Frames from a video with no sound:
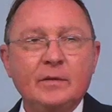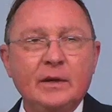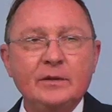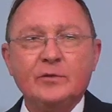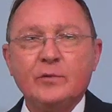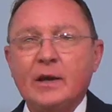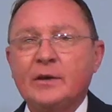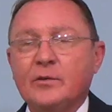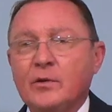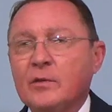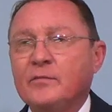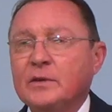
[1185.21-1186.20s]
He's attracted to
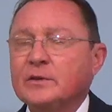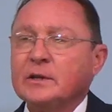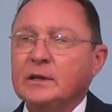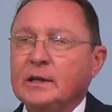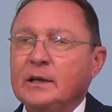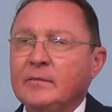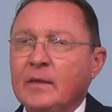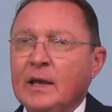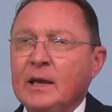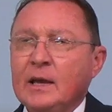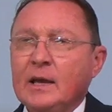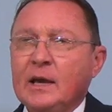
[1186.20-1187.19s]
her physically.
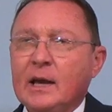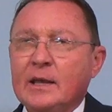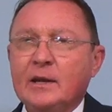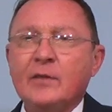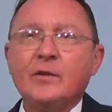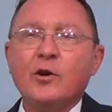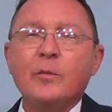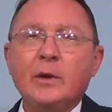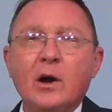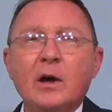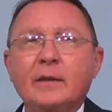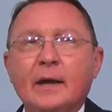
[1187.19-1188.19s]
And they never go
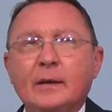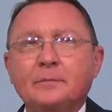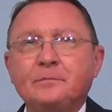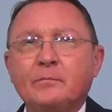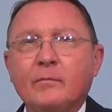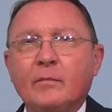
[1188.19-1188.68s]
beyond that.